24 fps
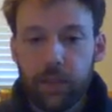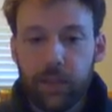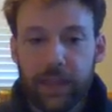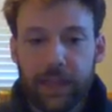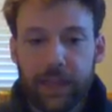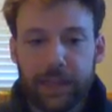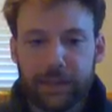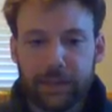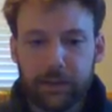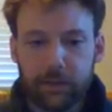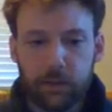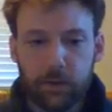
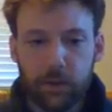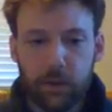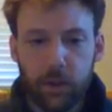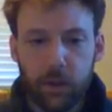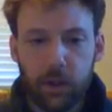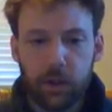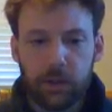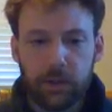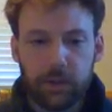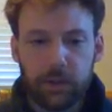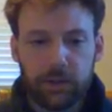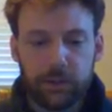like
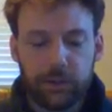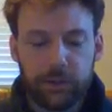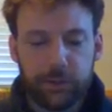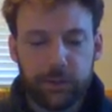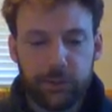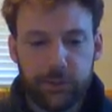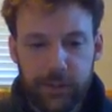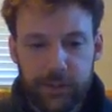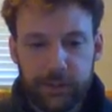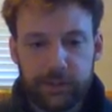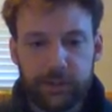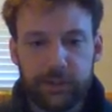
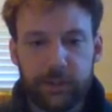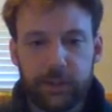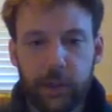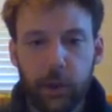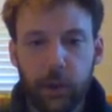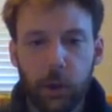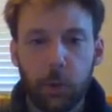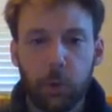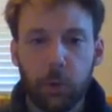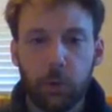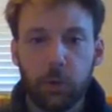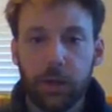
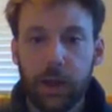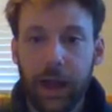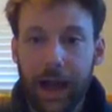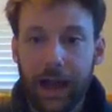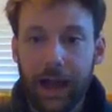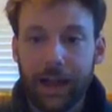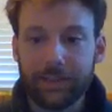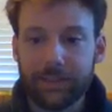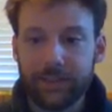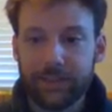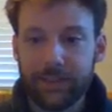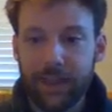GTO
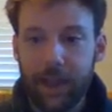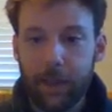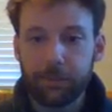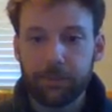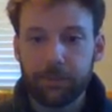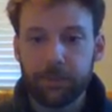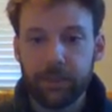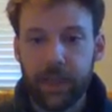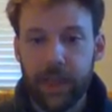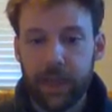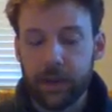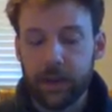
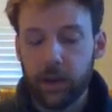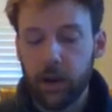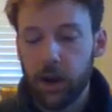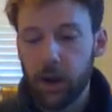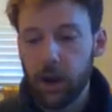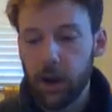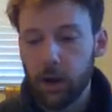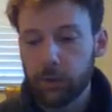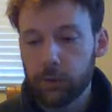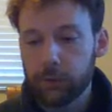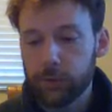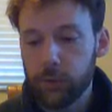concepts that
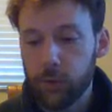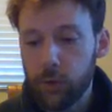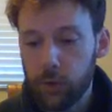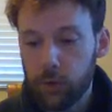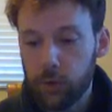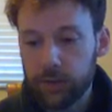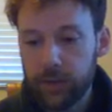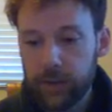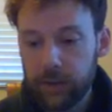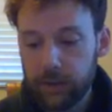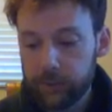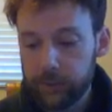are
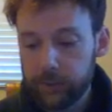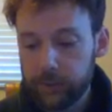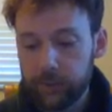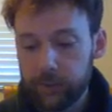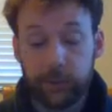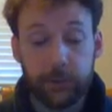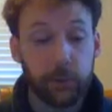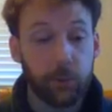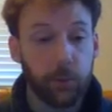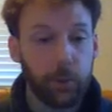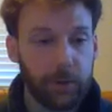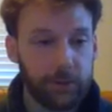turned into
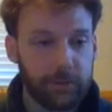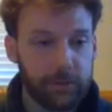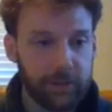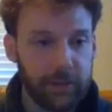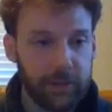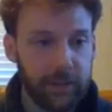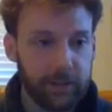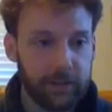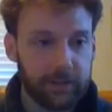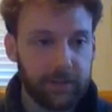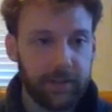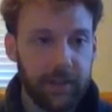
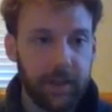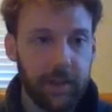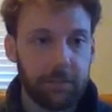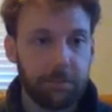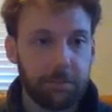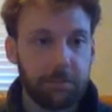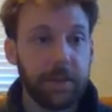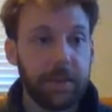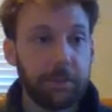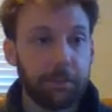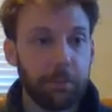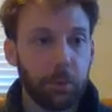heuristics
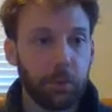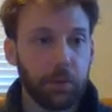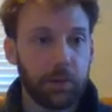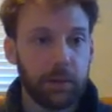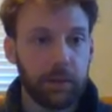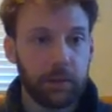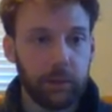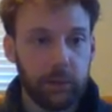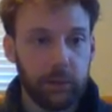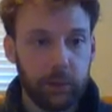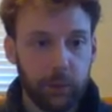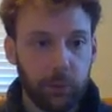that people
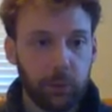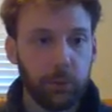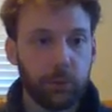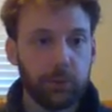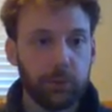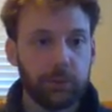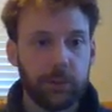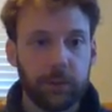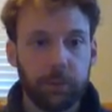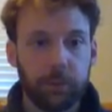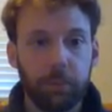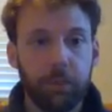can
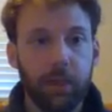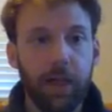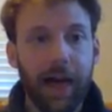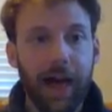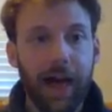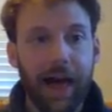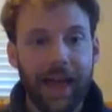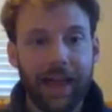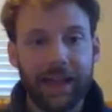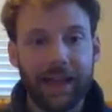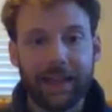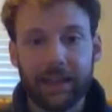use and
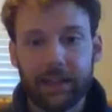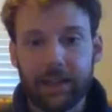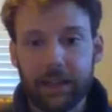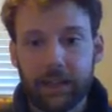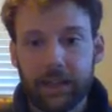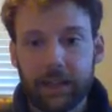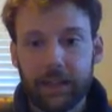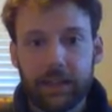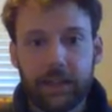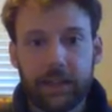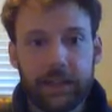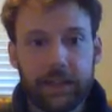apply
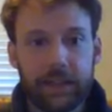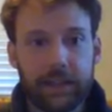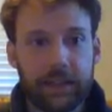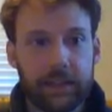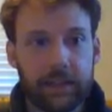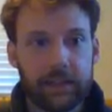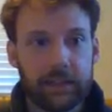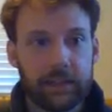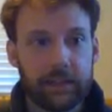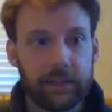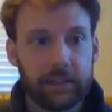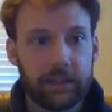
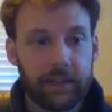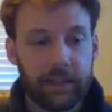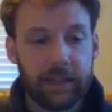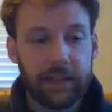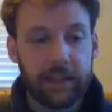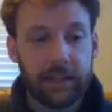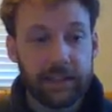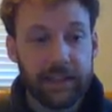in